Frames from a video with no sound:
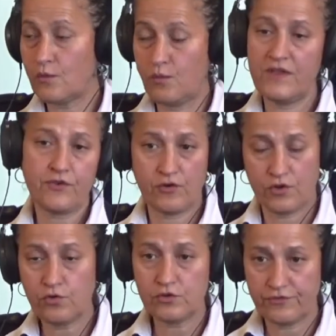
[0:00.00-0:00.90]
with our
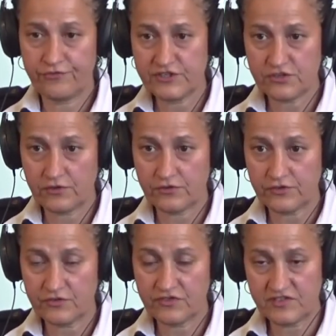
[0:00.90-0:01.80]
local
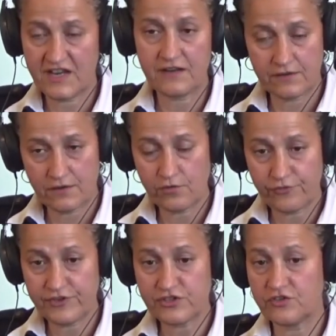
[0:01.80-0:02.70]
officials, state and local
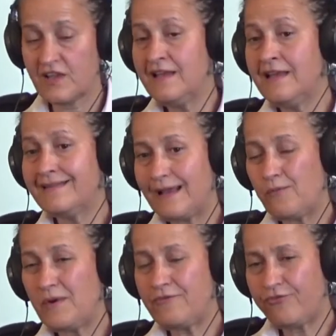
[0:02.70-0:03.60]
officials, that
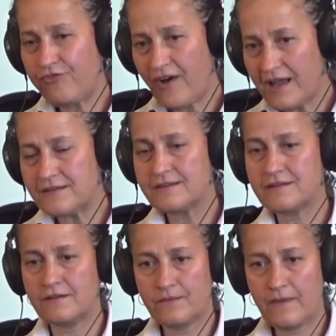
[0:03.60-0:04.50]
we fund,
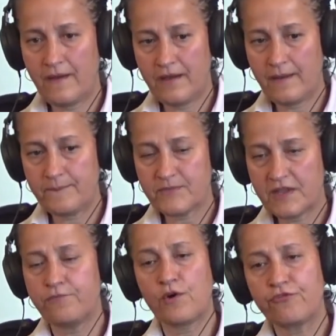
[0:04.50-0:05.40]

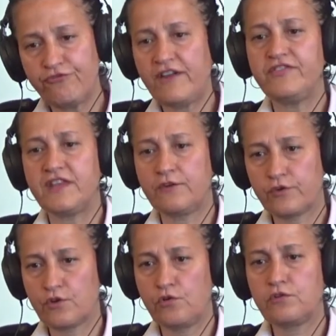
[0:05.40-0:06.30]
give more funding for
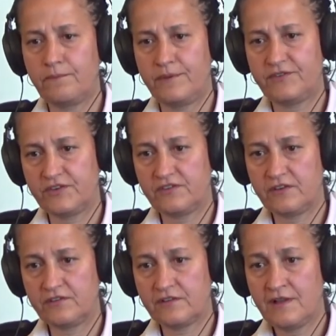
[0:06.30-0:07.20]
local
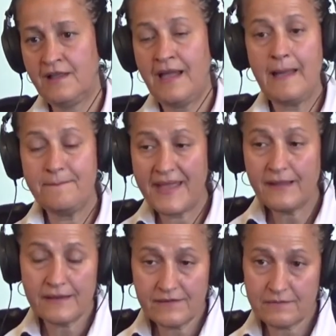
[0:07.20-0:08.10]
businesses and make
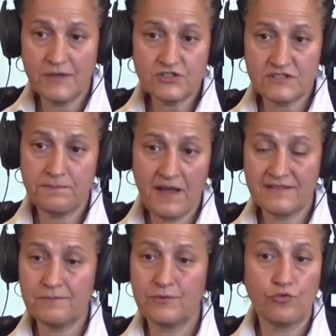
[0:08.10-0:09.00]
it as much as
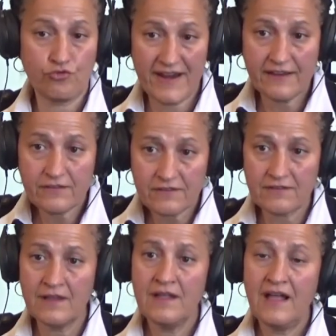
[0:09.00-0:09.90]
possible grants
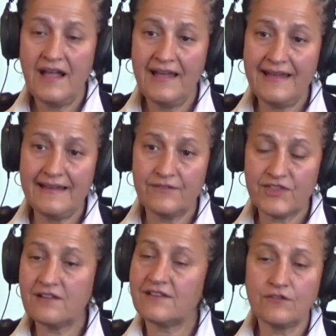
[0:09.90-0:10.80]
and
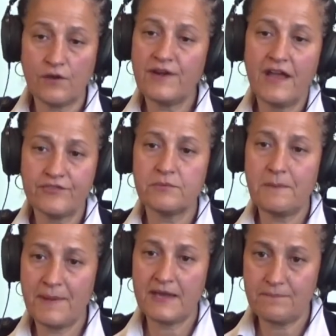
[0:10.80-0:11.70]
things that don't have to be
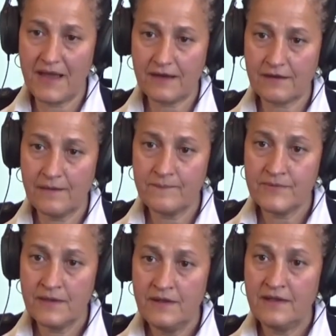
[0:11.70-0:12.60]
paid back.
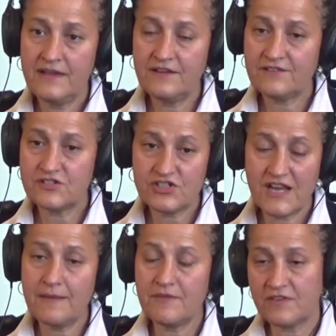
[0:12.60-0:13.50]
It is a
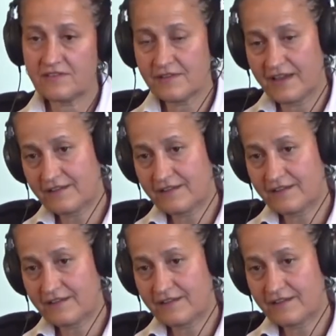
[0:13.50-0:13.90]
shame in this last.